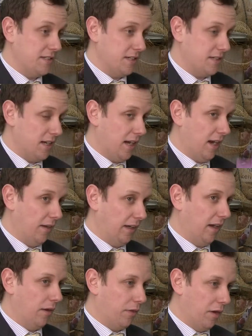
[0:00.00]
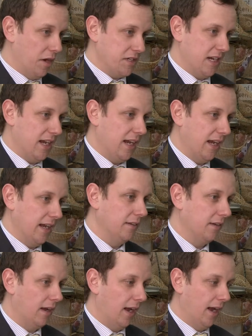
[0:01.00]
this is, I think, our third year
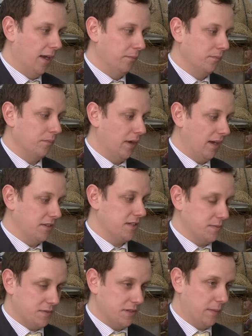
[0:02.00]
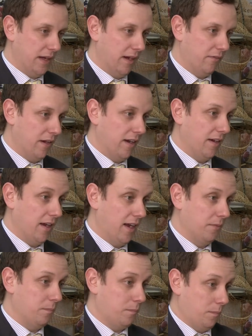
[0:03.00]
here. It seems to be a
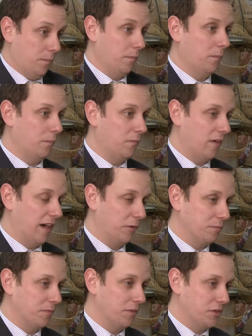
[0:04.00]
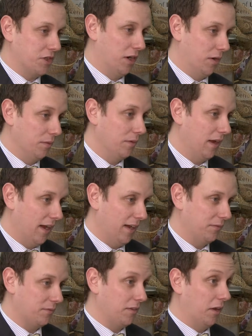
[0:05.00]
very, very good show.
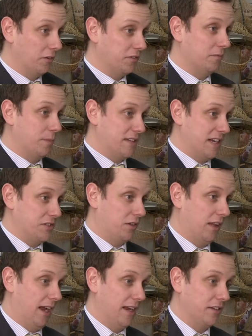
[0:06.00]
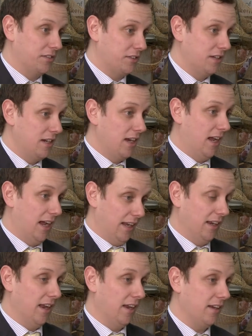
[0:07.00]
Lots of potential clients,
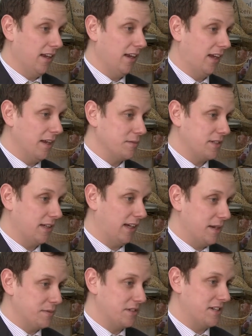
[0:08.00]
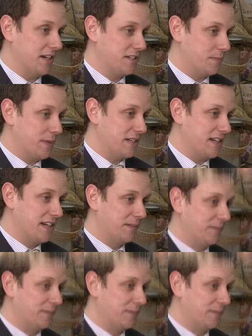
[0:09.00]
and keeps us nice and busy.